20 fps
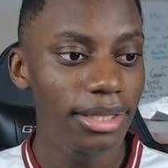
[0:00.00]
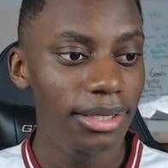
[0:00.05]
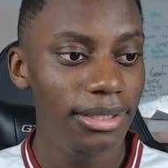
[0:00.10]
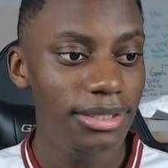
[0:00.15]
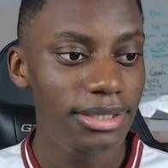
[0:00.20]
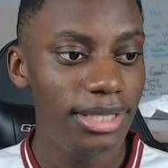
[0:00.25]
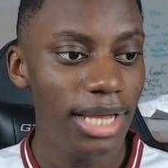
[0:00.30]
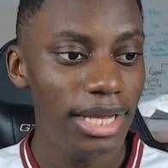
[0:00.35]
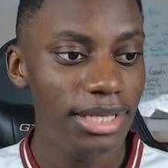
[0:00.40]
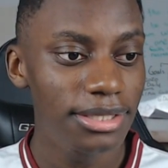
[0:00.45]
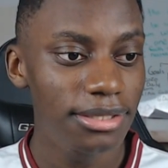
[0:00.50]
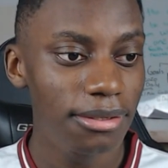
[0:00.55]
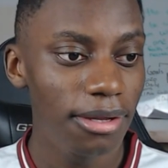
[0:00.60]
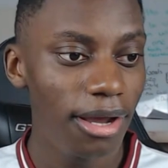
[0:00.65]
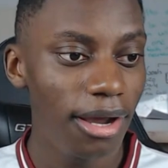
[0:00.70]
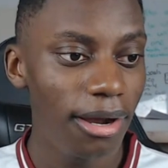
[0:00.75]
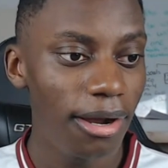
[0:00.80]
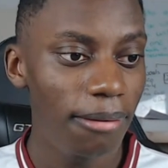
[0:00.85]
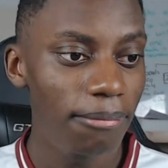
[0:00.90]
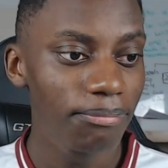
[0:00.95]
says
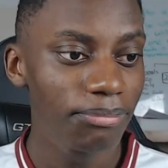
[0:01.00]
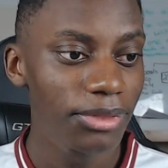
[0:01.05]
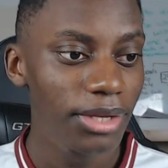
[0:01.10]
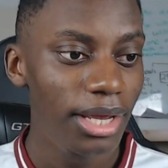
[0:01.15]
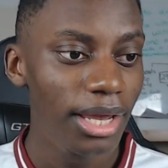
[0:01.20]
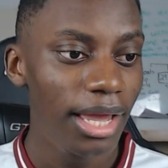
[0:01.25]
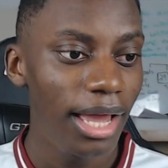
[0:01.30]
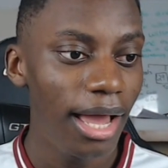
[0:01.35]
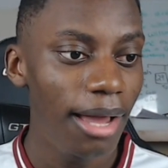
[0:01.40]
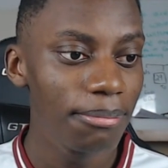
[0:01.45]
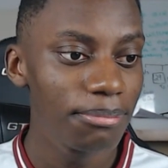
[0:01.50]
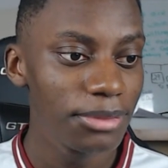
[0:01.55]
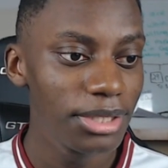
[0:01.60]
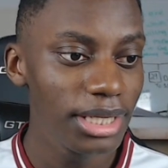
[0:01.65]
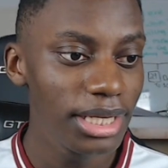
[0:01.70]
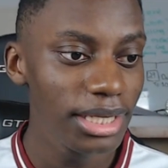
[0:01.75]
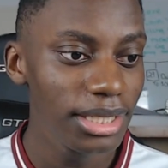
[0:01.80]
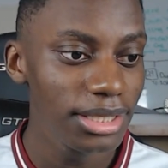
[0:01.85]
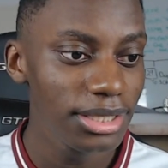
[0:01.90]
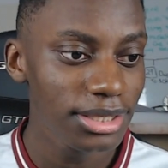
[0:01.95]

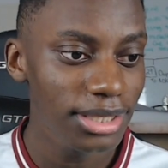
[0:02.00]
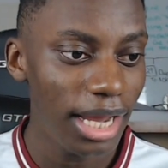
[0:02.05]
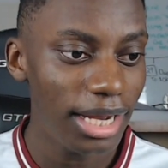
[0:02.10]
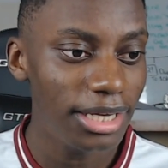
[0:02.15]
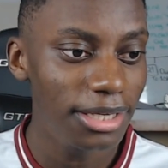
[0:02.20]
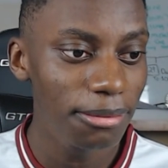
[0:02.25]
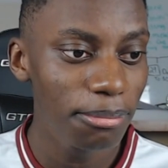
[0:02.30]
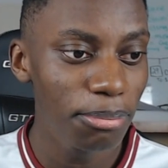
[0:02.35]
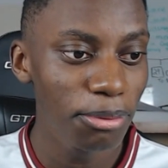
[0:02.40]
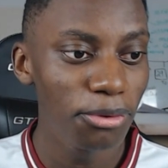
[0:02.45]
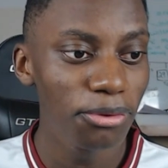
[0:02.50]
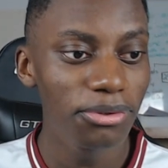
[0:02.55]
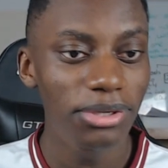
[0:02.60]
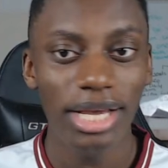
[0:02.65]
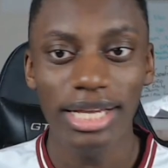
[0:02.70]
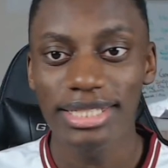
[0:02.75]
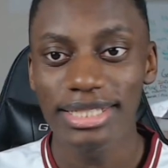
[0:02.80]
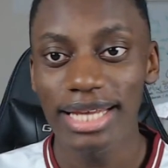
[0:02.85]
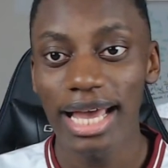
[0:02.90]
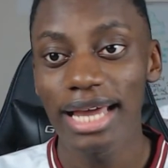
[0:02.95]
MD Sakibu
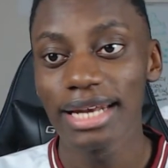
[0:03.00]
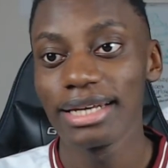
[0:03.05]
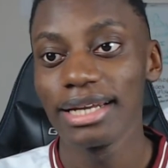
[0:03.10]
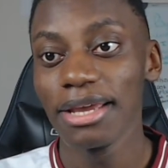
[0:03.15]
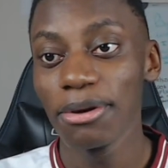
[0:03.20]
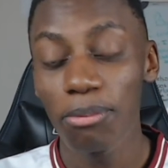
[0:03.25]
Hassan.